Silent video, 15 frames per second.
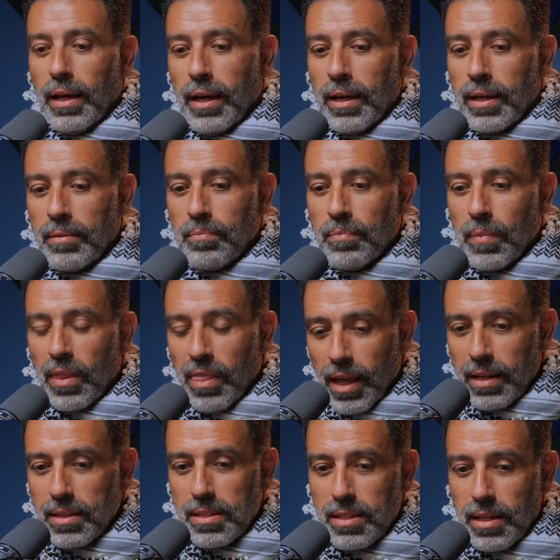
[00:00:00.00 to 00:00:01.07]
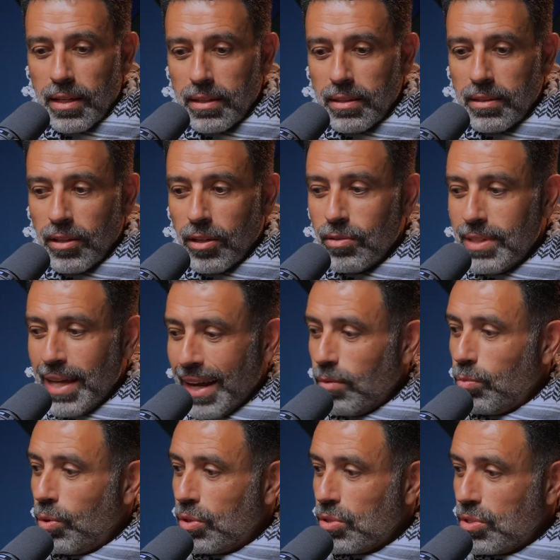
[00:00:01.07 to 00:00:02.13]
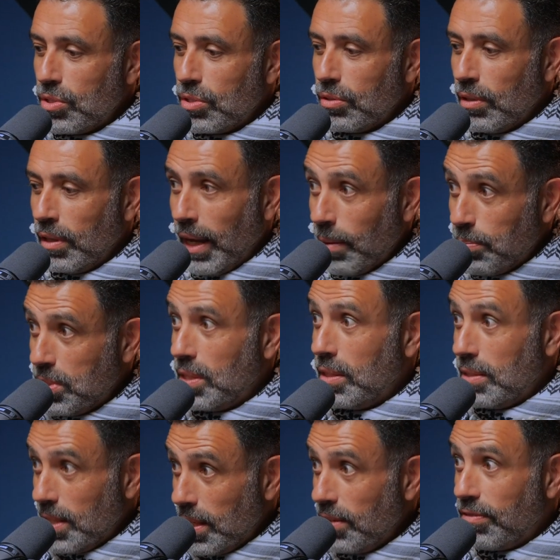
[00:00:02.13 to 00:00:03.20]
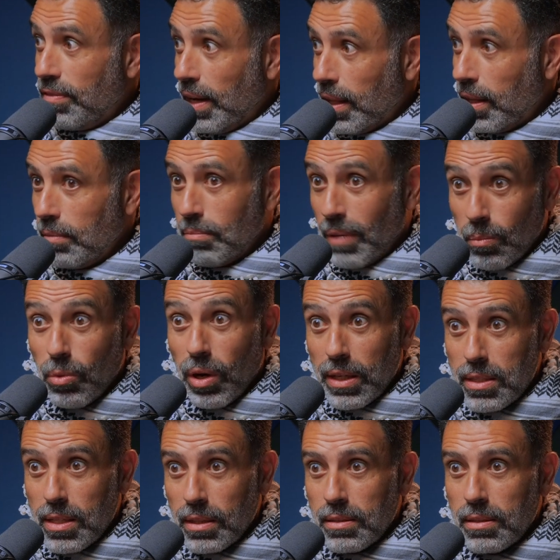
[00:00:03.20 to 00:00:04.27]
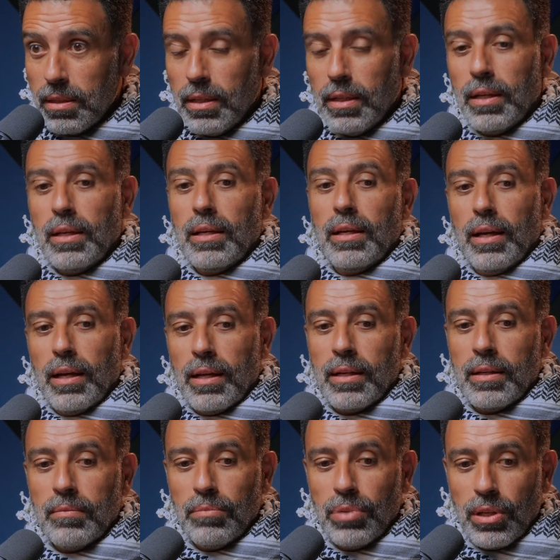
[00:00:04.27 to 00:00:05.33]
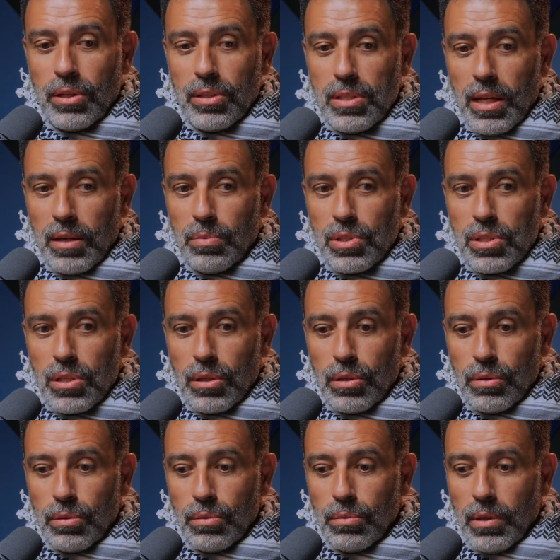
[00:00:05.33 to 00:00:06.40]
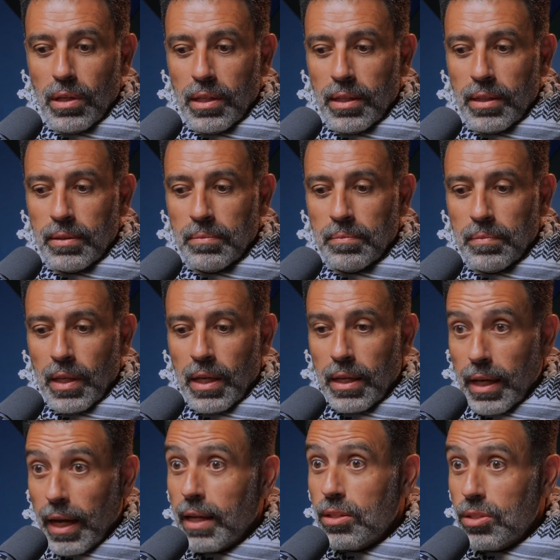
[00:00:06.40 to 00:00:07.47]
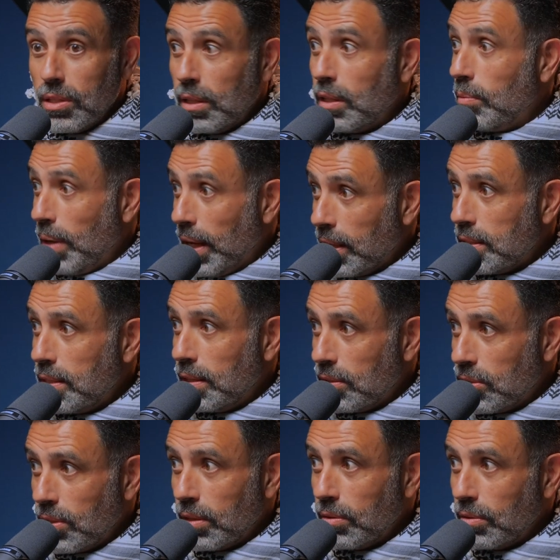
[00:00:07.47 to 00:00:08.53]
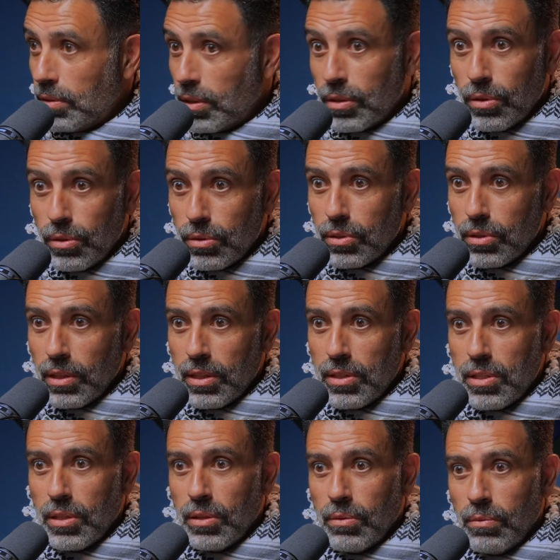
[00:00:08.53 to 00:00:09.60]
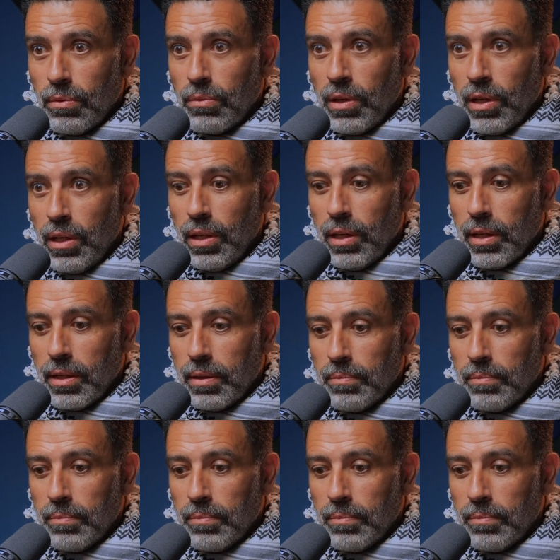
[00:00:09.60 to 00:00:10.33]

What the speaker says: That said, Dad was an absentee father. Mum raised us because Dad was so engaged in the Palestinian struggle and the cause, and so he,